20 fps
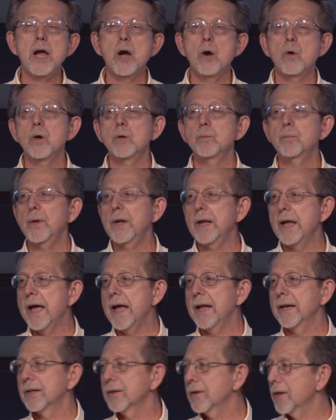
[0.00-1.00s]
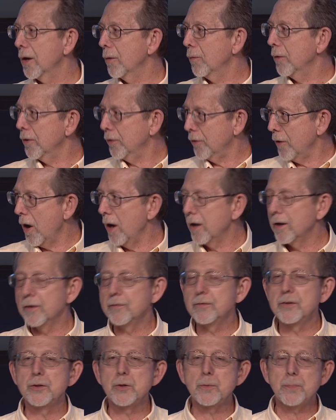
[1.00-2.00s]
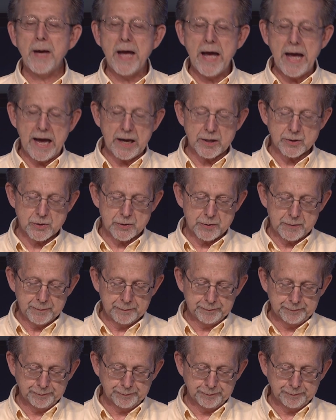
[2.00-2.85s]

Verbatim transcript: arid planet that we thought of in the past.